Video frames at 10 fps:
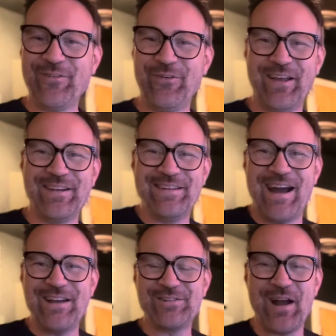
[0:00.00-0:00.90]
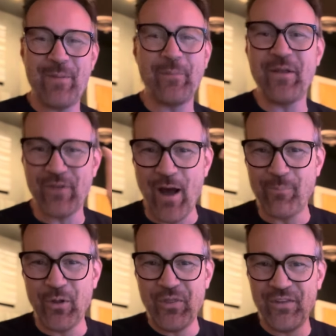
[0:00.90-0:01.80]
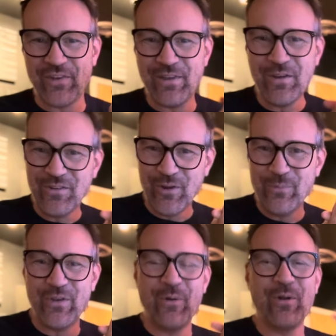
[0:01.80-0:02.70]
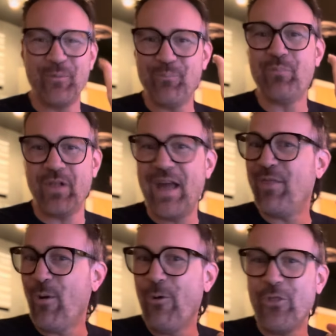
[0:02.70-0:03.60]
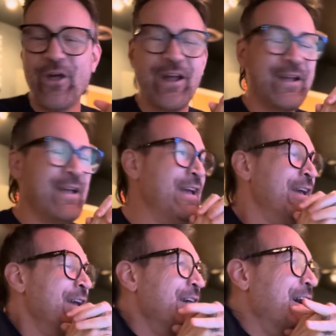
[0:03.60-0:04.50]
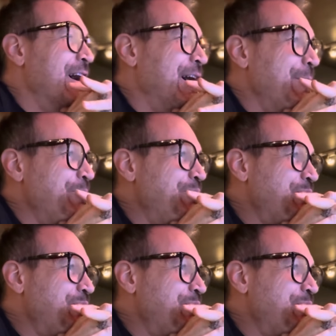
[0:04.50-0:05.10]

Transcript: fucking diatribe. I'm gonna have to upload this on YouTube so it'll play the whole thing. Um,